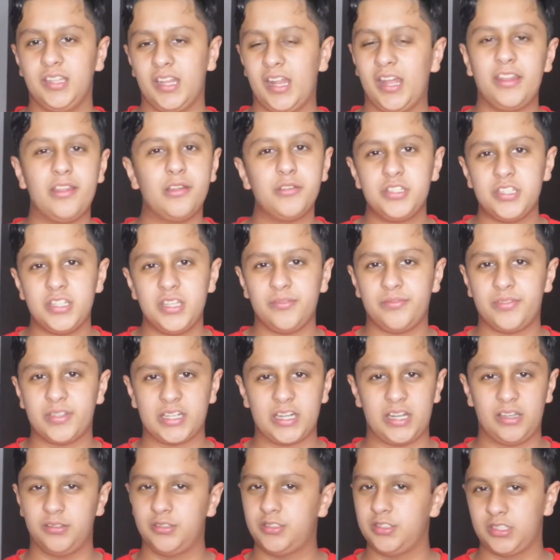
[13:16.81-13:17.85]
I know she didn't figure
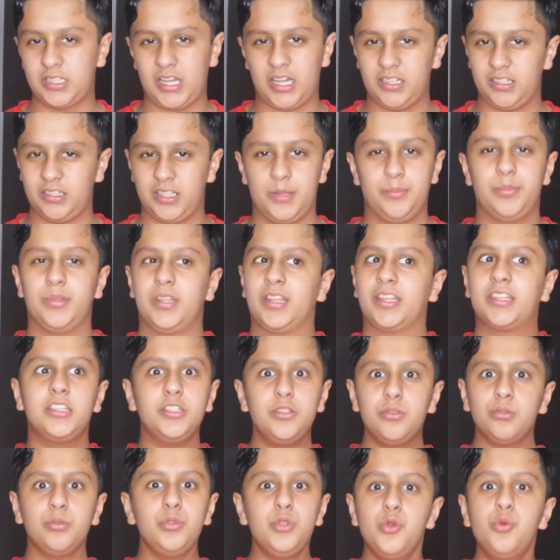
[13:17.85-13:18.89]
it out until kind of late, but, like,
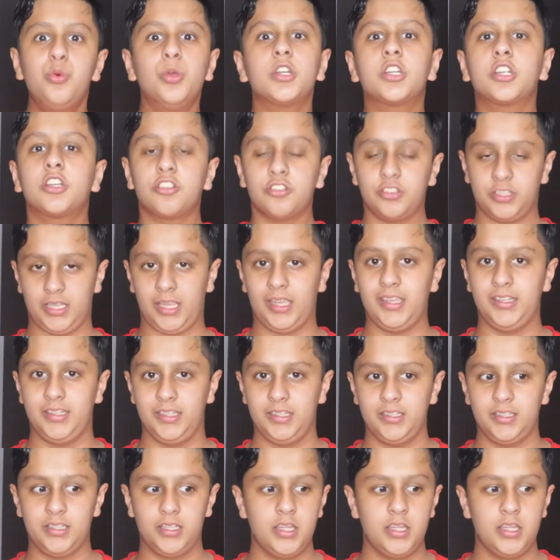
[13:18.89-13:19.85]
you were created.